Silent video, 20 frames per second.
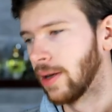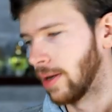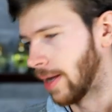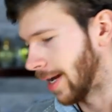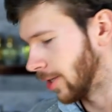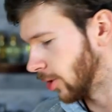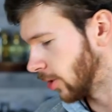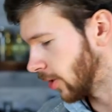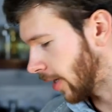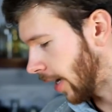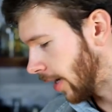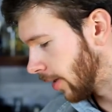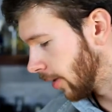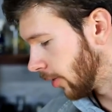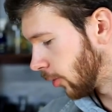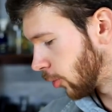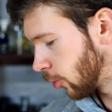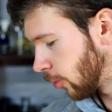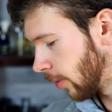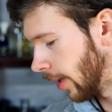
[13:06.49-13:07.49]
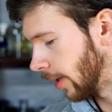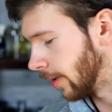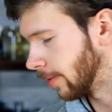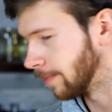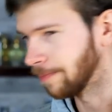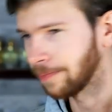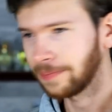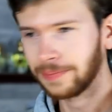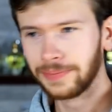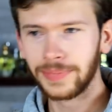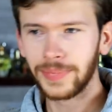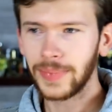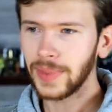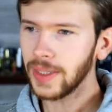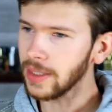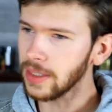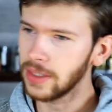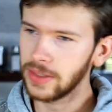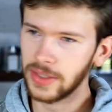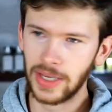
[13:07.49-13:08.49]
That's just kind of the trend.
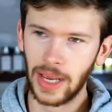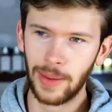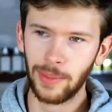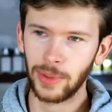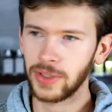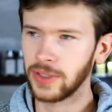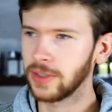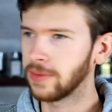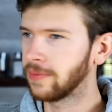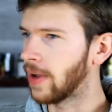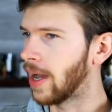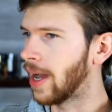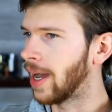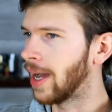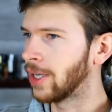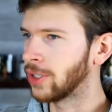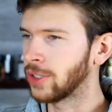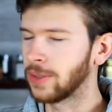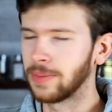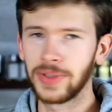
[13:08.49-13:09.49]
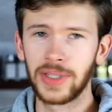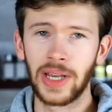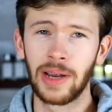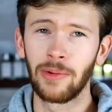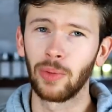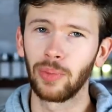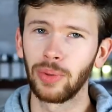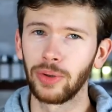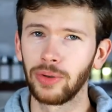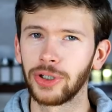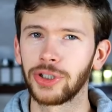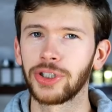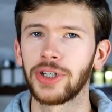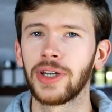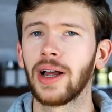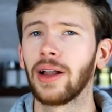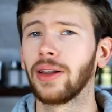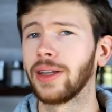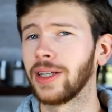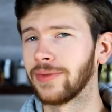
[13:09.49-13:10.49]
Same with Sauvage, same with Bleu de
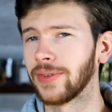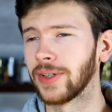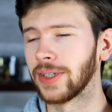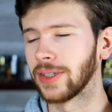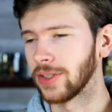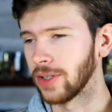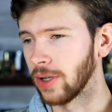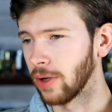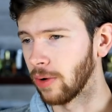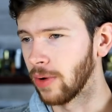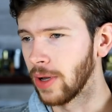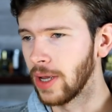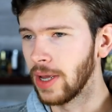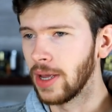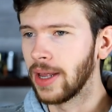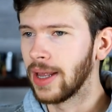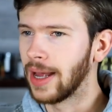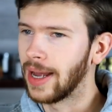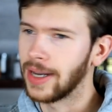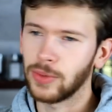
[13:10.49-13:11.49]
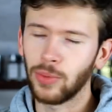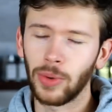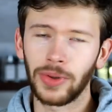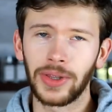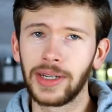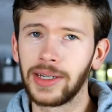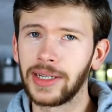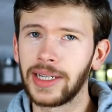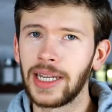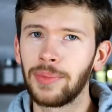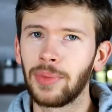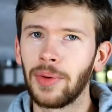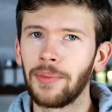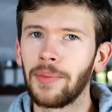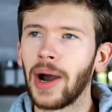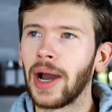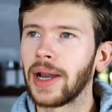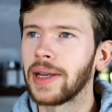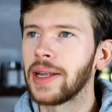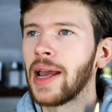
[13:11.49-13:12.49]
Chanel even. So that's one thing to keep in
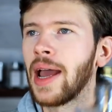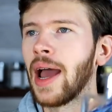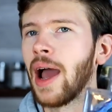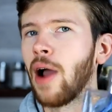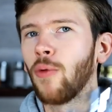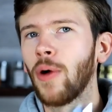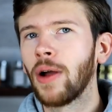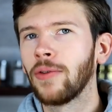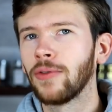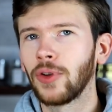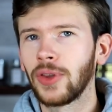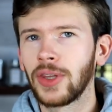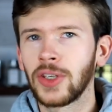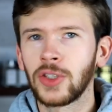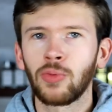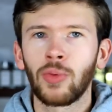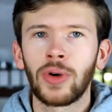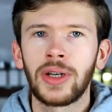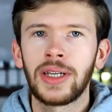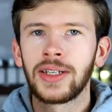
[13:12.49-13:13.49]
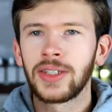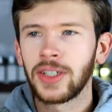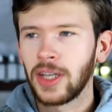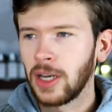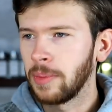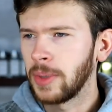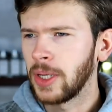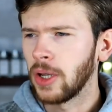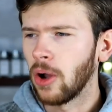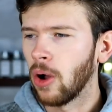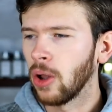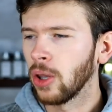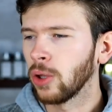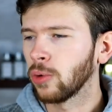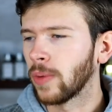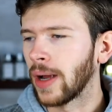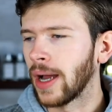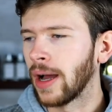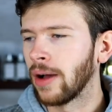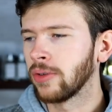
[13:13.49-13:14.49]
mind. However, this one is going to be all
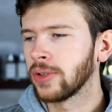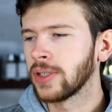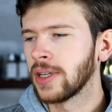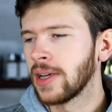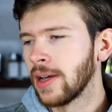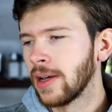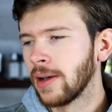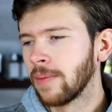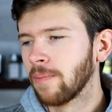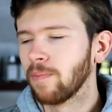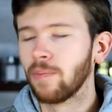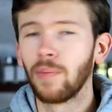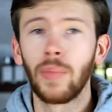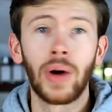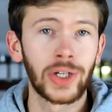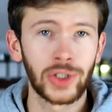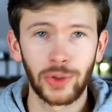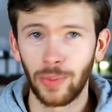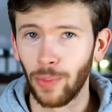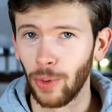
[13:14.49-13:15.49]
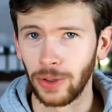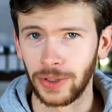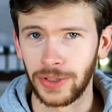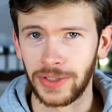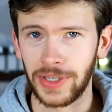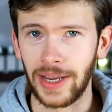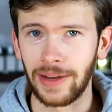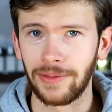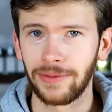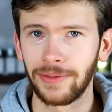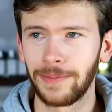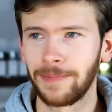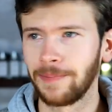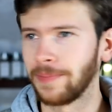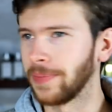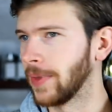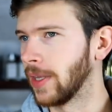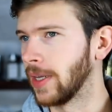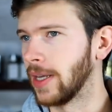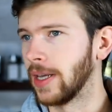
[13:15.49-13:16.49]
around much more safe
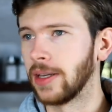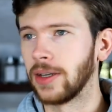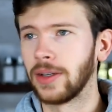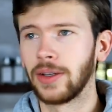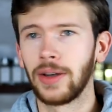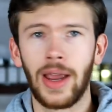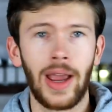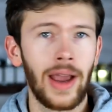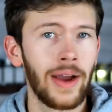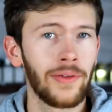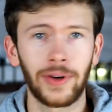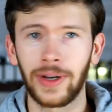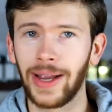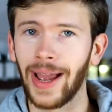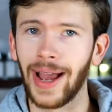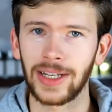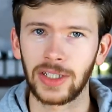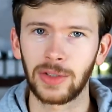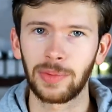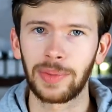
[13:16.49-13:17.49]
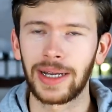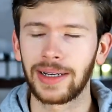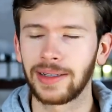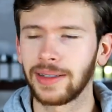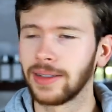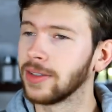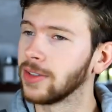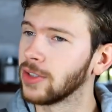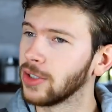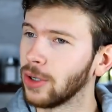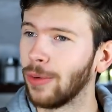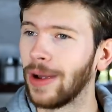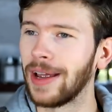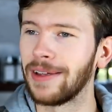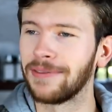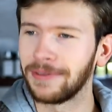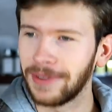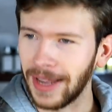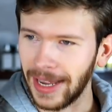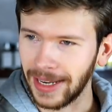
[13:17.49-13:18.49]
in every aspect. So
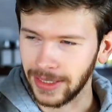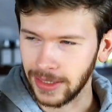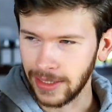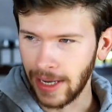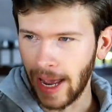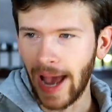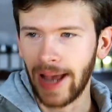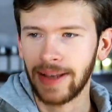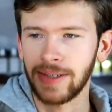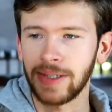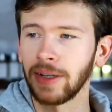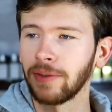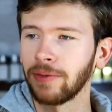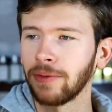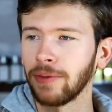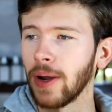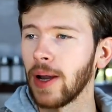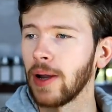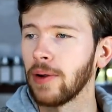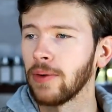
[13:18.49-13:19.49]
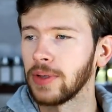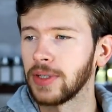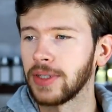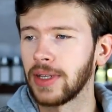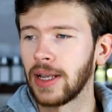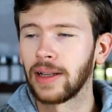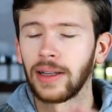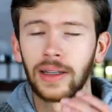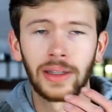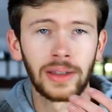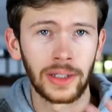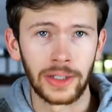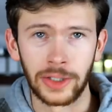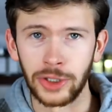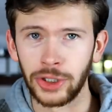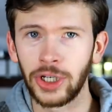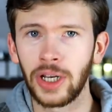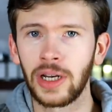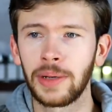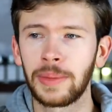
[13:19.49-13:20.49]
a fantastic fragrance that
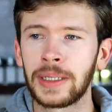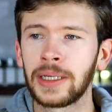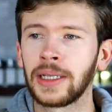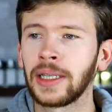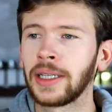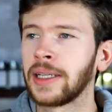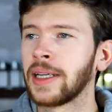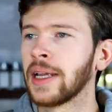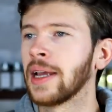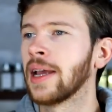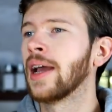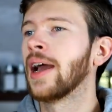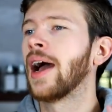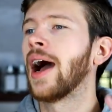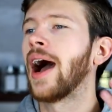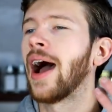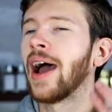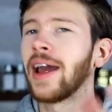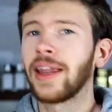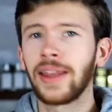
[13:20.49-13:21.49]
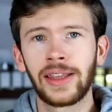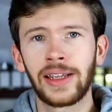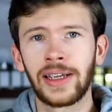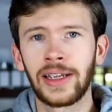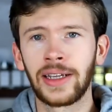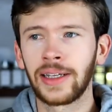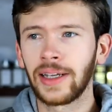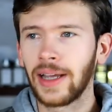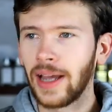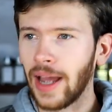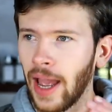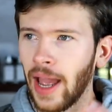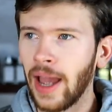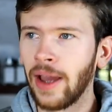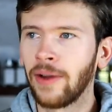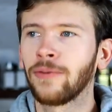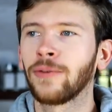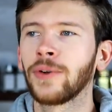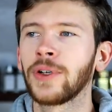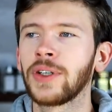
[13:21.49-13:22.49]
legitimately I think
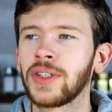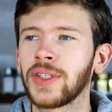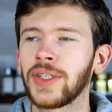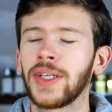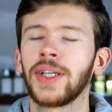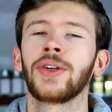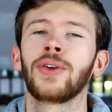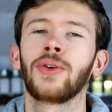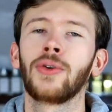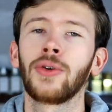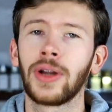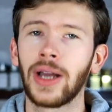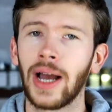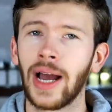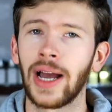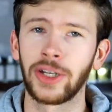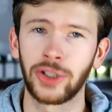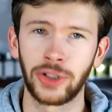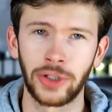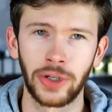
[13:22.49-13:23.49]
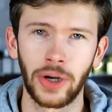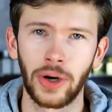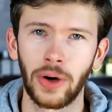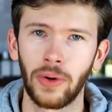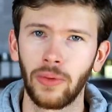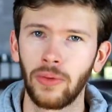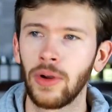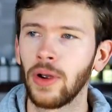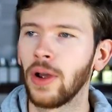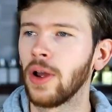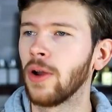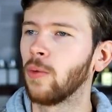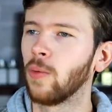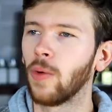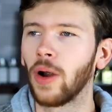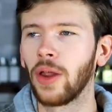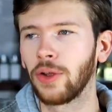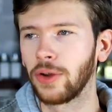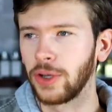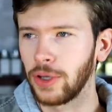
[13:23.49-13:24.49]
every single guy should own.
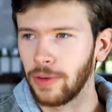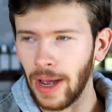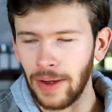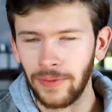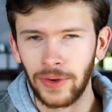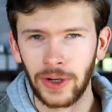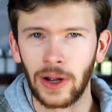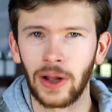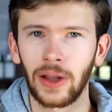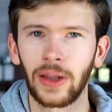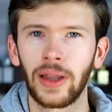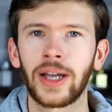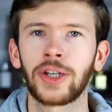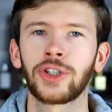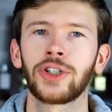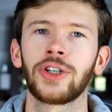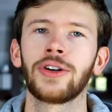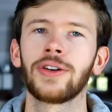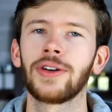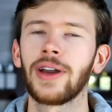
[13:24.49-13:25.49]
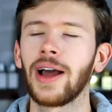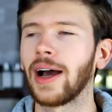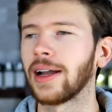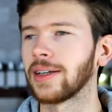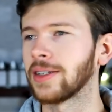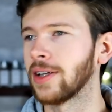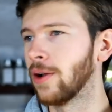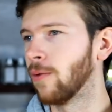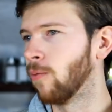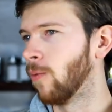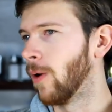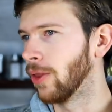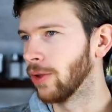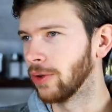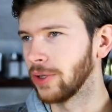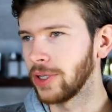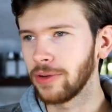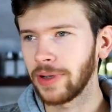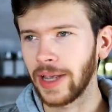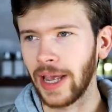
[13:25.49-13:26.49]
Whether you have a collection or not,
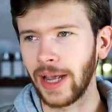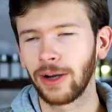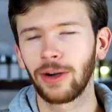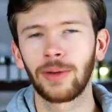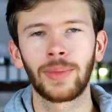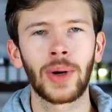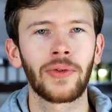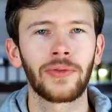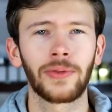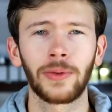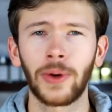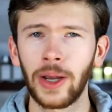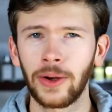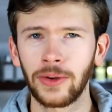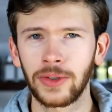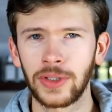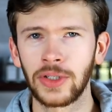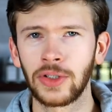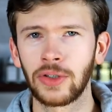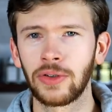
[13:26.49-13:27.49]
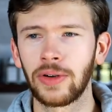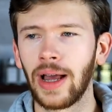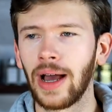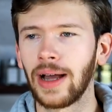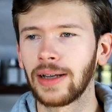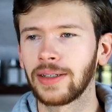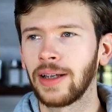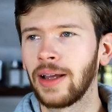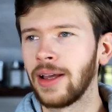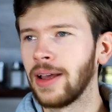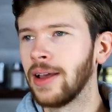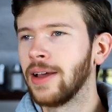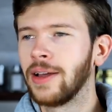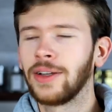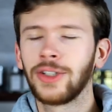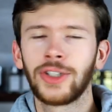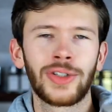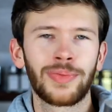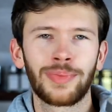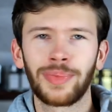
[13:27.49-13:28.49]
whether you care about fragrances or not,
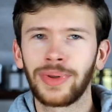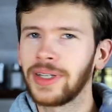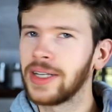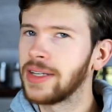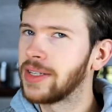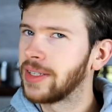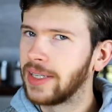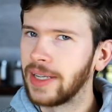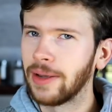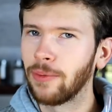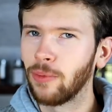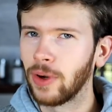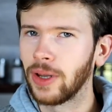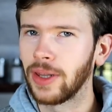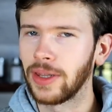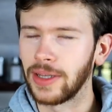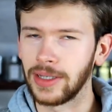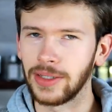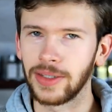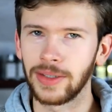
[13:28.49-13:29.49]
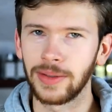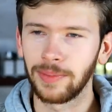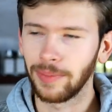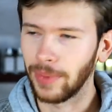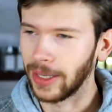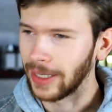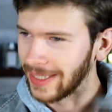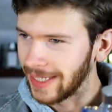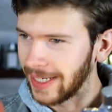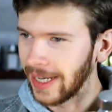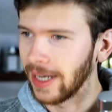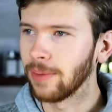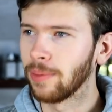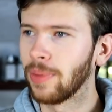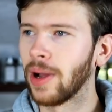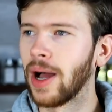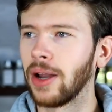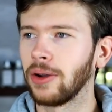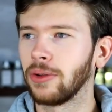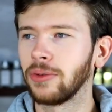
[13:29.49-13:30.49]
just please get one of these. Like, get a
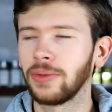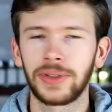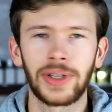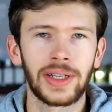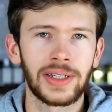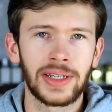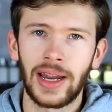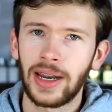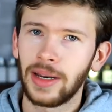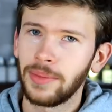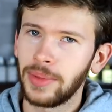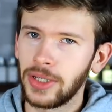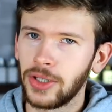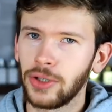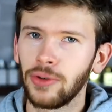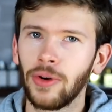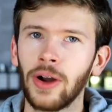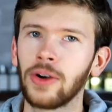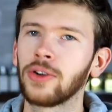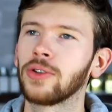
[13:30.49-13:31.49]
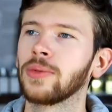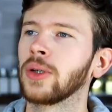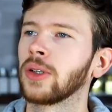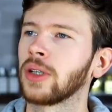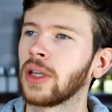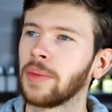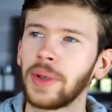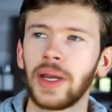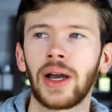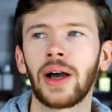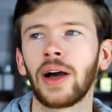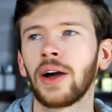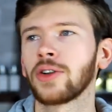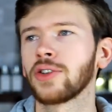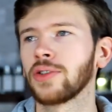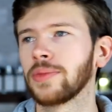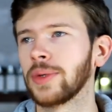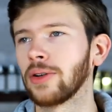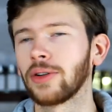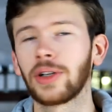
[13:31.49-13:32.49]
bottle. Doesn't have to be two hundred mil. It can be one
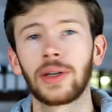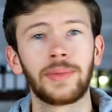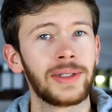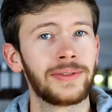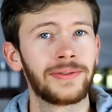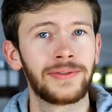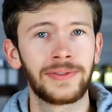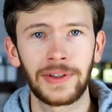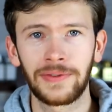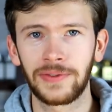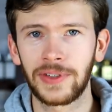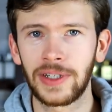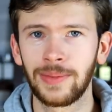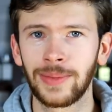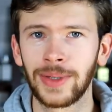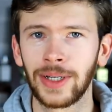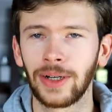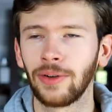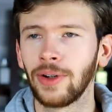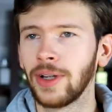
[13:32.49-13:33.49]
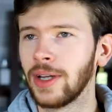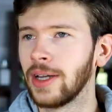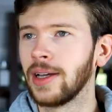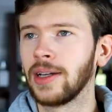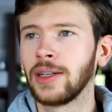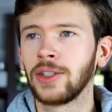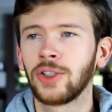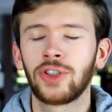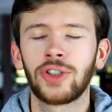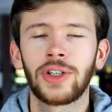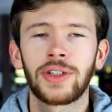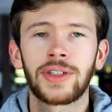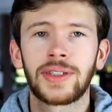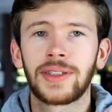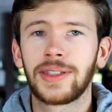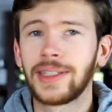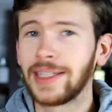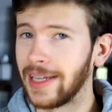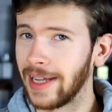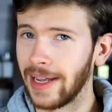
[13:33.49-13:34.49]
hundred mil. It can be fifty mil.
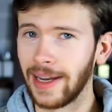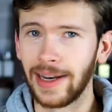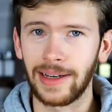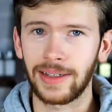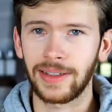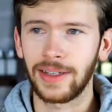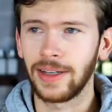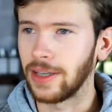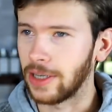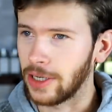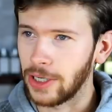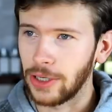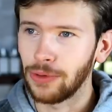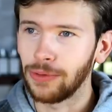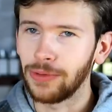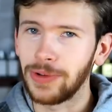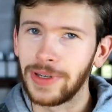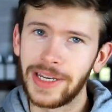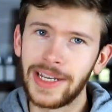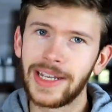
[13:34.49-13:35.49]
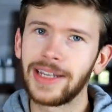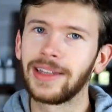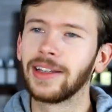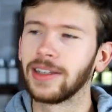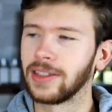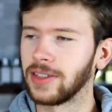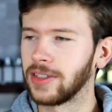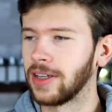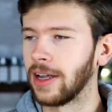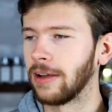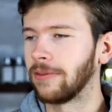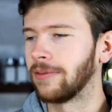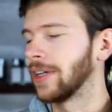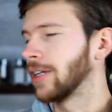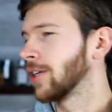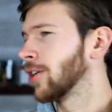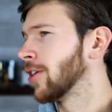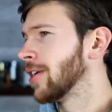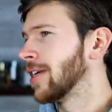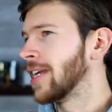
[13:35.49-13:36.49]
Just get it. You need this stuff.
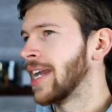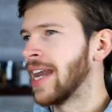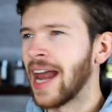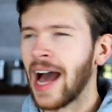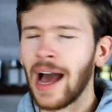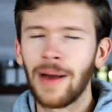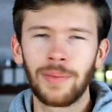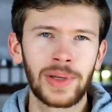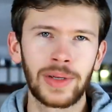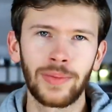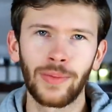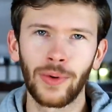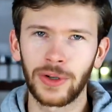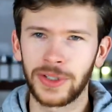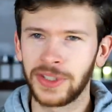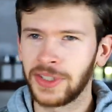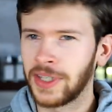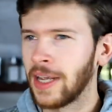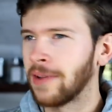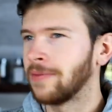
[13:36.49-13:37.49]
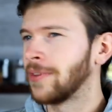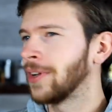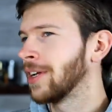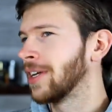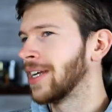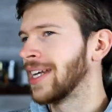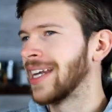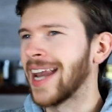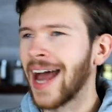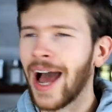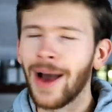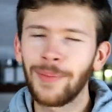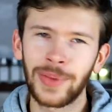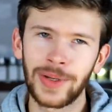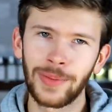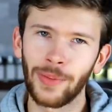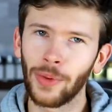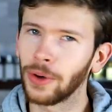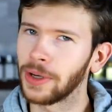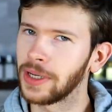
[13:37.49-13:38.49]
It could not be more safe. It could not
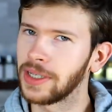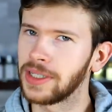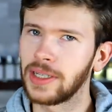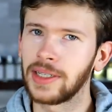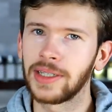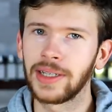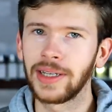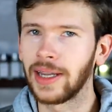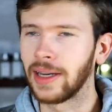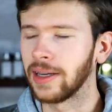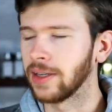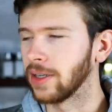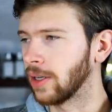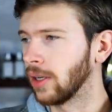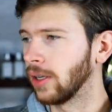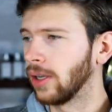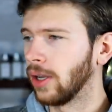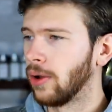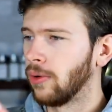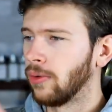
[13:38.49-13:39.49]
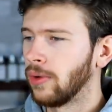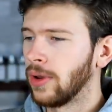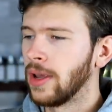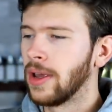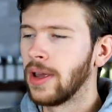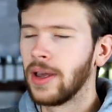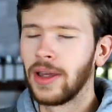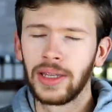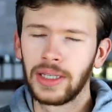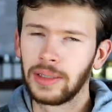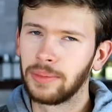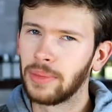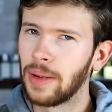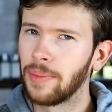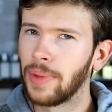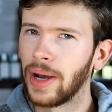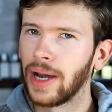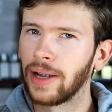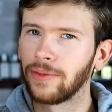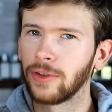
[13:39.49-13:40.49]
be more easy to get into cologne than
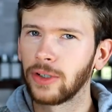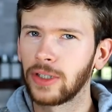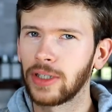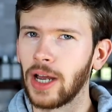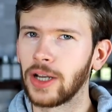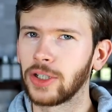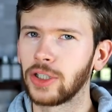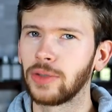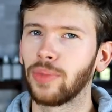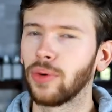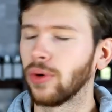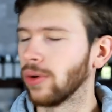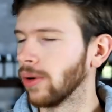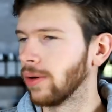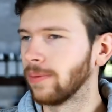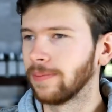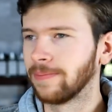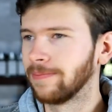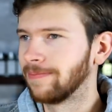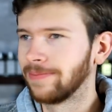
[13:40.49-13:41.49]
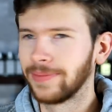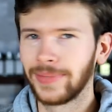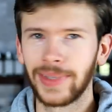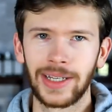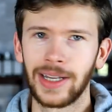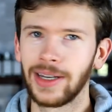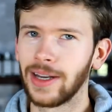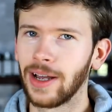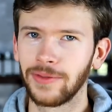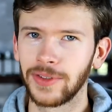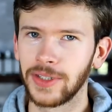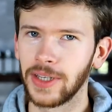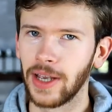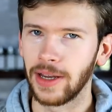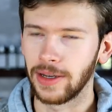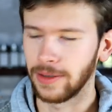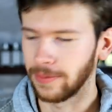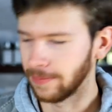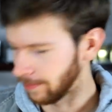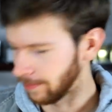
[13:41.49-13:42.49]
by buying Versace Pour Homme. Enough said.